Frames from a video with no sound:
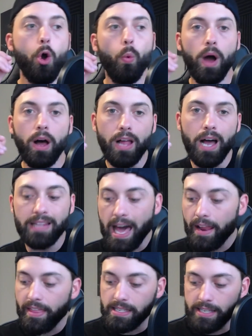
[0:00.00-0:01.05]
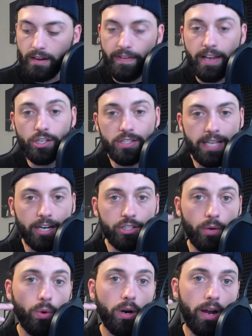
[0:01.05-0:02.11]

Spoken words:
Well, a lot of these innovations actually